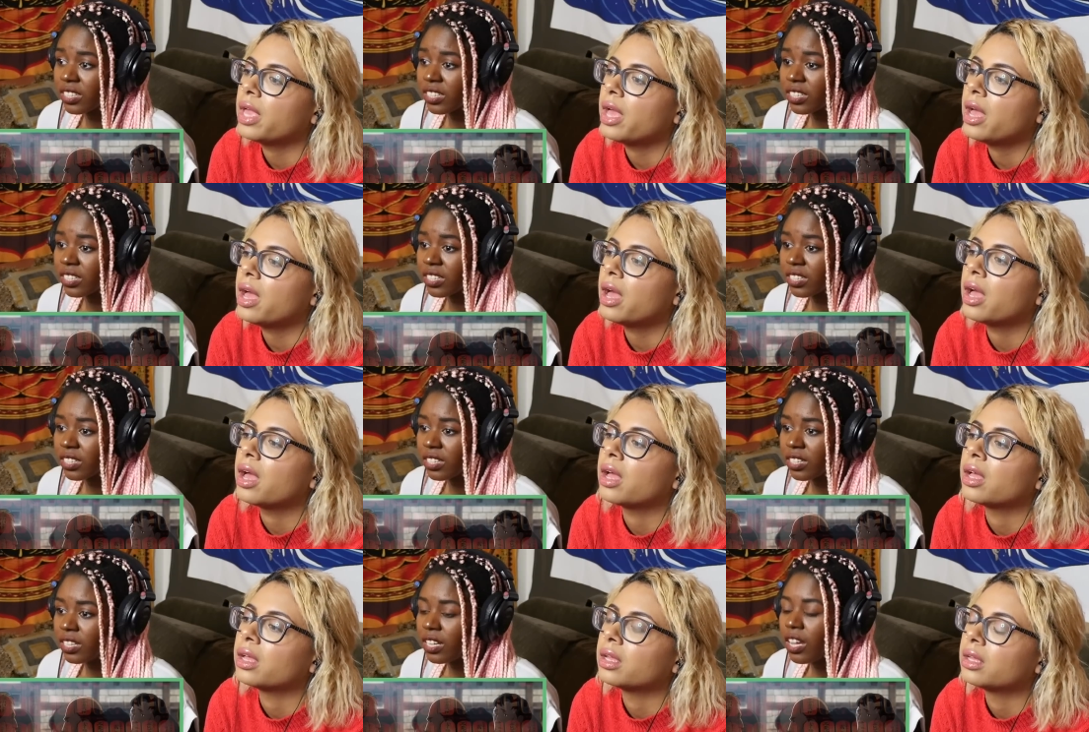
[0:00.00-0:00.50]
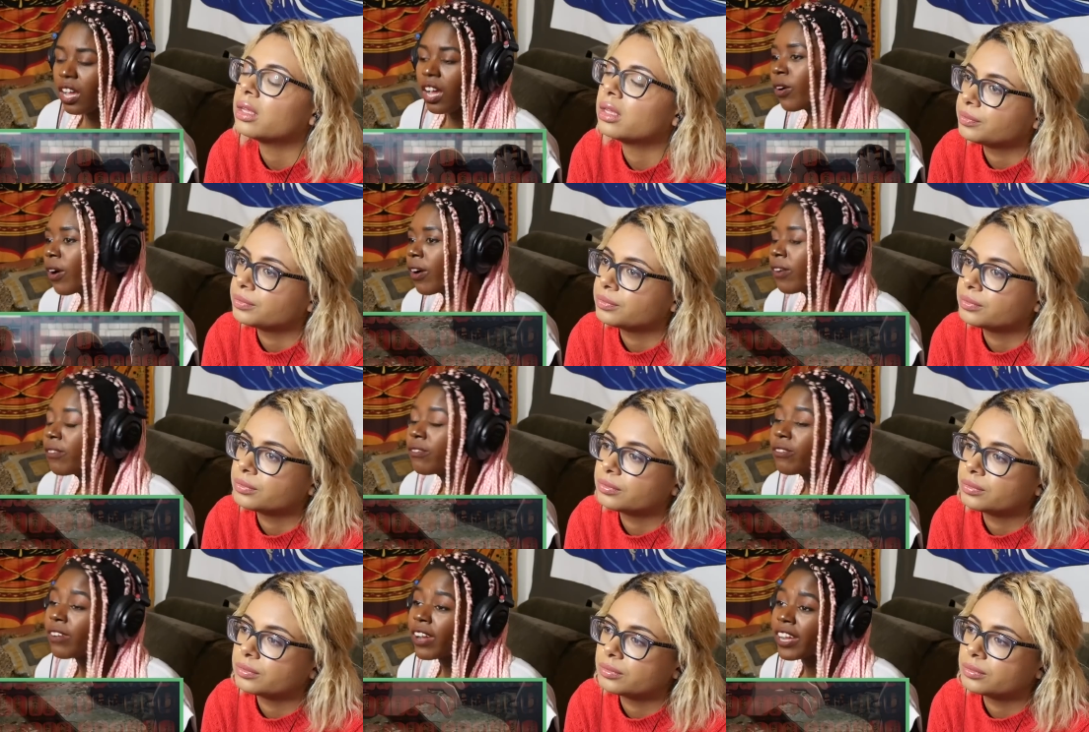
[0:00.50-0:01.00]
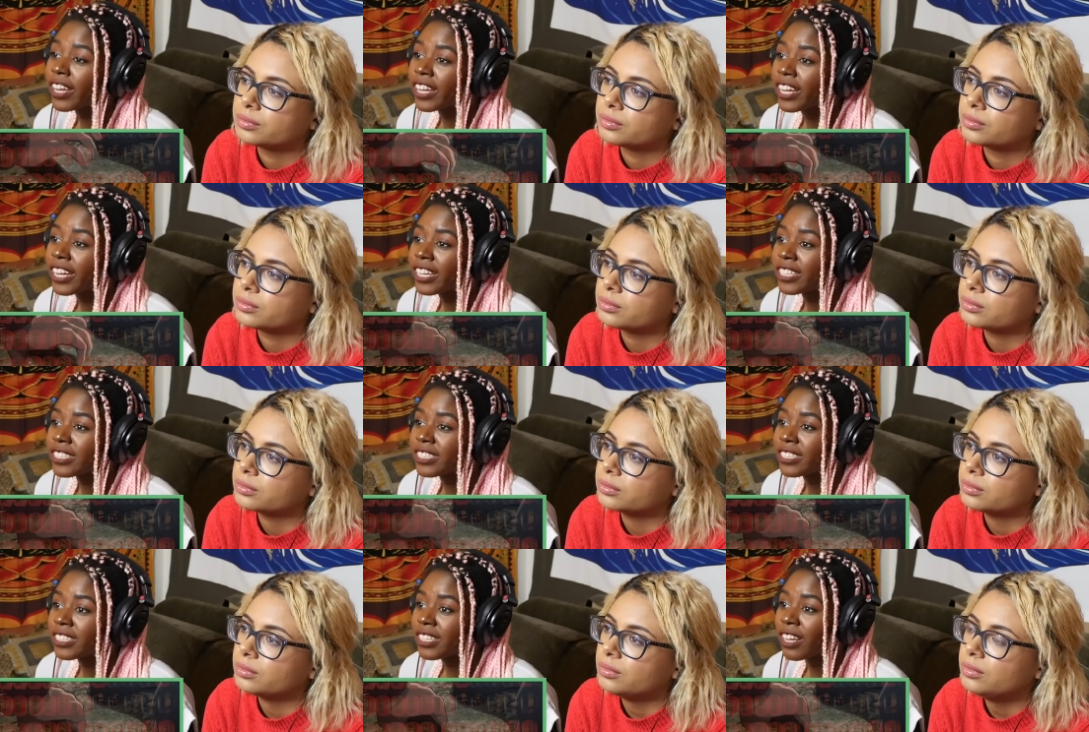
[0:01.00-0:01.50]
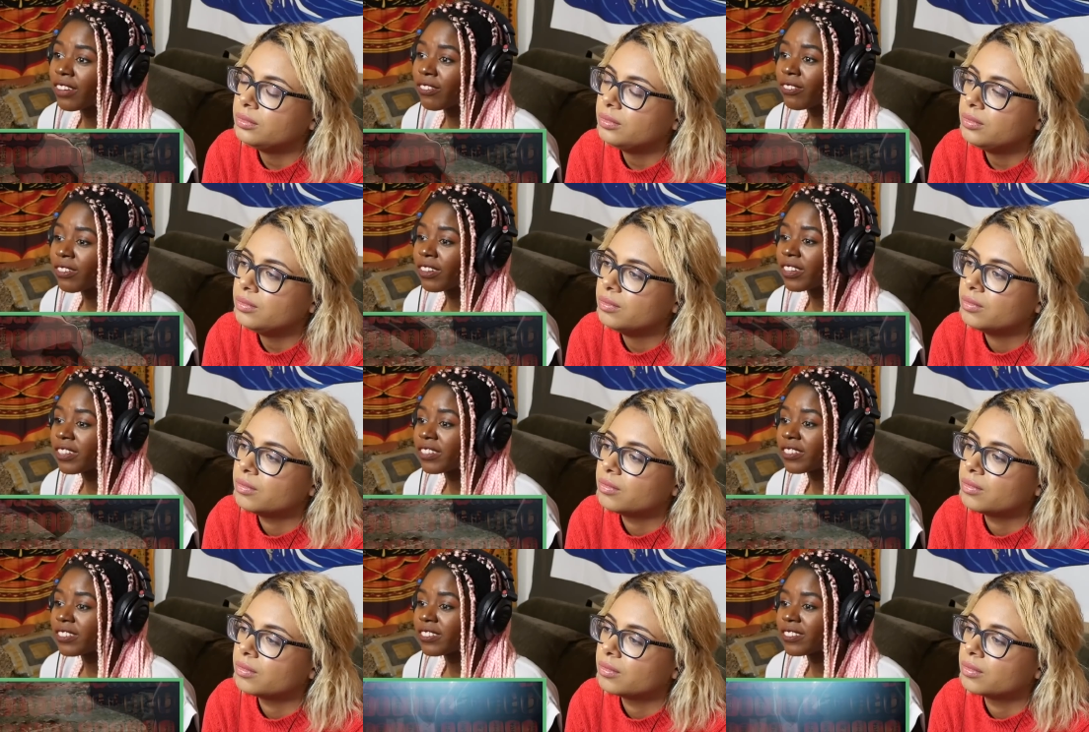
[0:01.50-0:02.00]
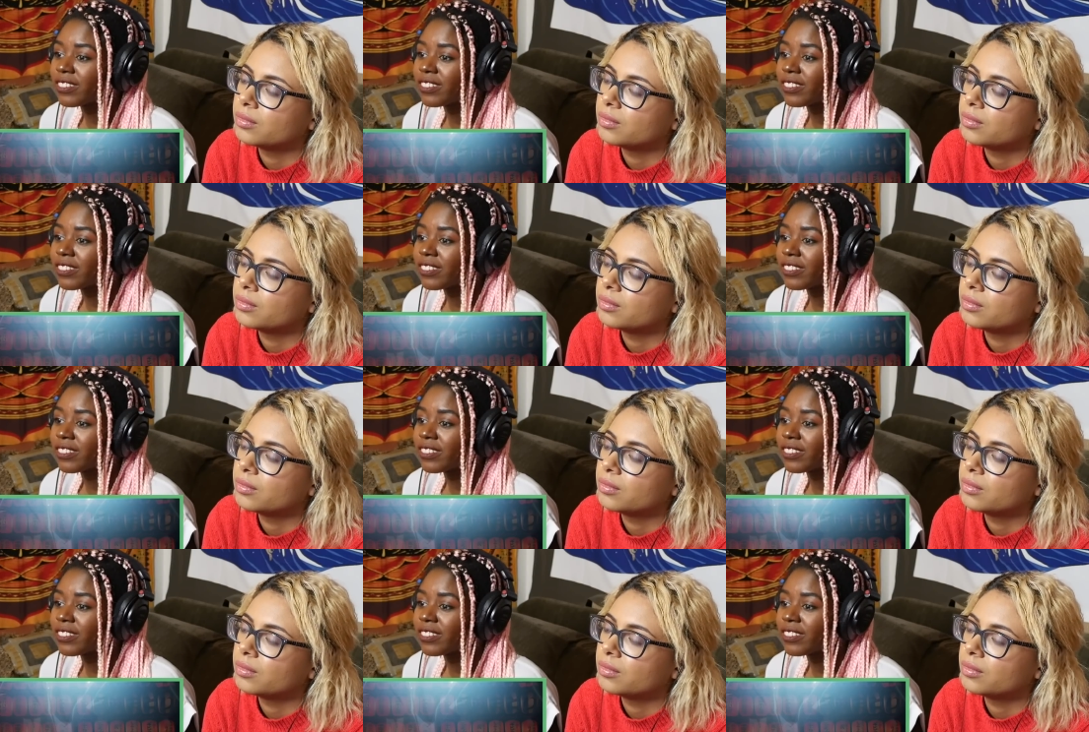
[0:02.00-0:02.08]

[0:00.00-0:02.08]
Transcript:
Speaker 1: yeah. Out and fight, guys. Have fun.